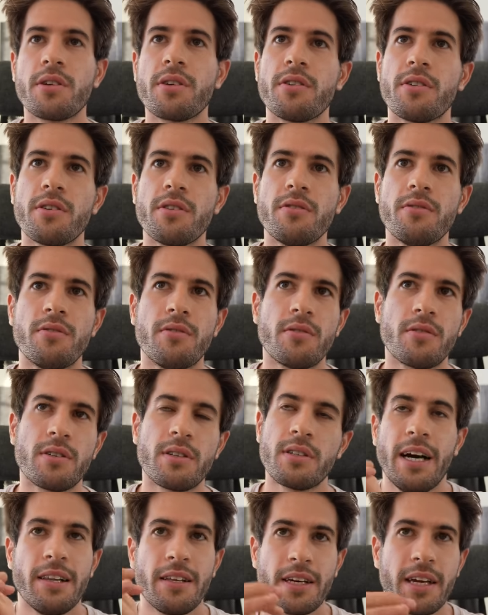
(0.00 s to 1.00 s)
you know,
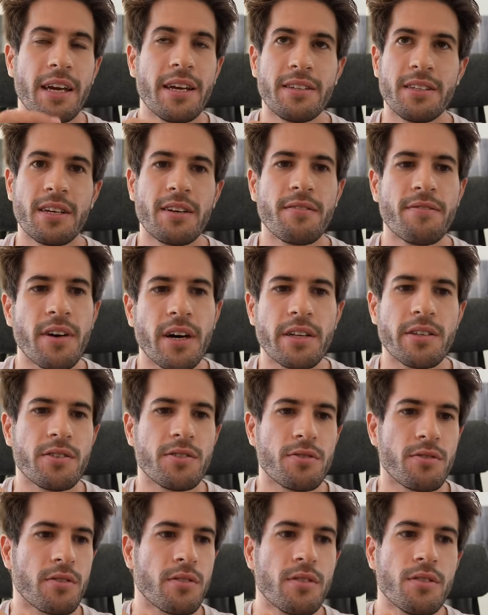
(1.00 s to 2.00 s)
or allocating
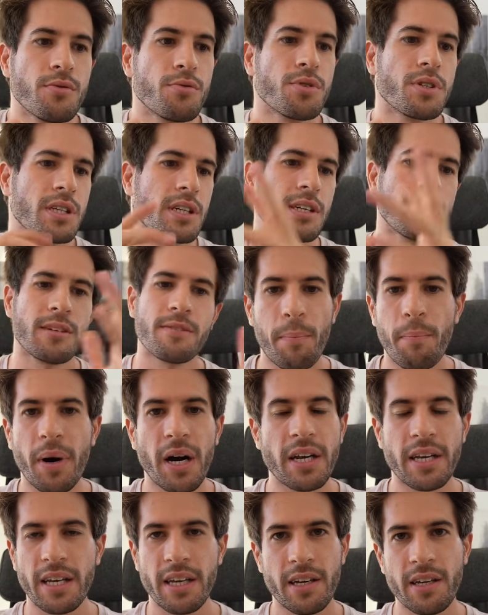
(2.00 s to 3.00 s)
funds or losing
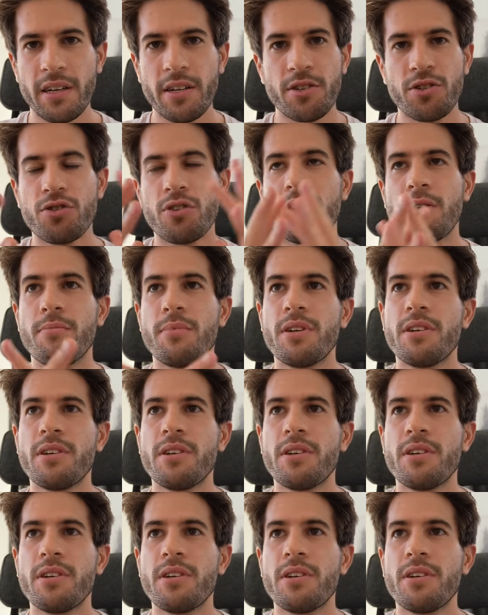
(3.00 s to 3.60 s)
money in a job,